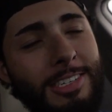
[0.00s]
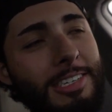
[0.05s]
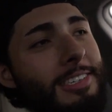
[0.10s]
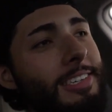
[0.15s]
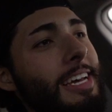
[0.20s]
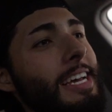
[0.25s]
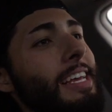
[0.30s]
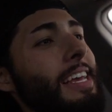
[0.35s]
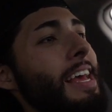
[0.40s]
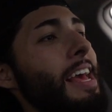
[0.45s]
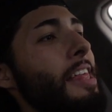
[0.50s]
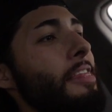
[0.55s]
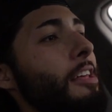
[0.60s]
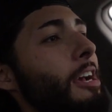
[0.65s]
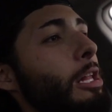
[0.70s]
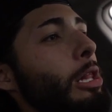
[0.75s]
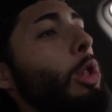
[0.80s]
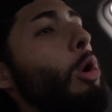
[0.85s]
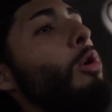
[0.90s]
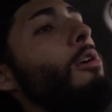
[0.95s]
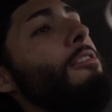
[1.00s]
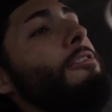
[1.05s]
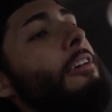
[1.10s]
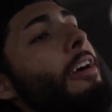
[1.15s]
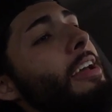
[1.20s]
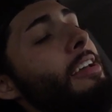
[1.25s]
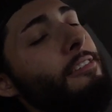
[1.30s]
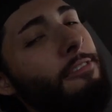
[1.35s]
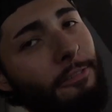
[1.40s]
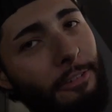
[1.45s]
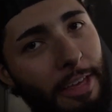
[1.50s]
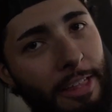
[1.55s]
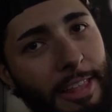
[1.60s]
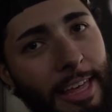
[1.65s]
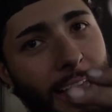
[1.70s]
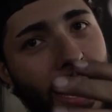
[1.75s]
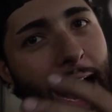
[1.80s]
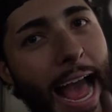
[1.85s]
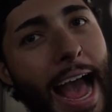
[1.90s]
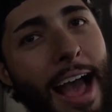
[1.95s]
is like the glorifying
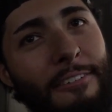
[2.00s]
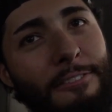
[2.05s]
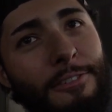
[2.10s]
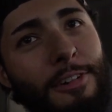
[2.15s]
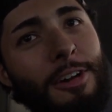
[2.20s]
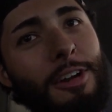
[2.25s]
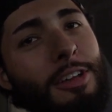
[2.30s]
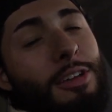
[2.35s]
feeling after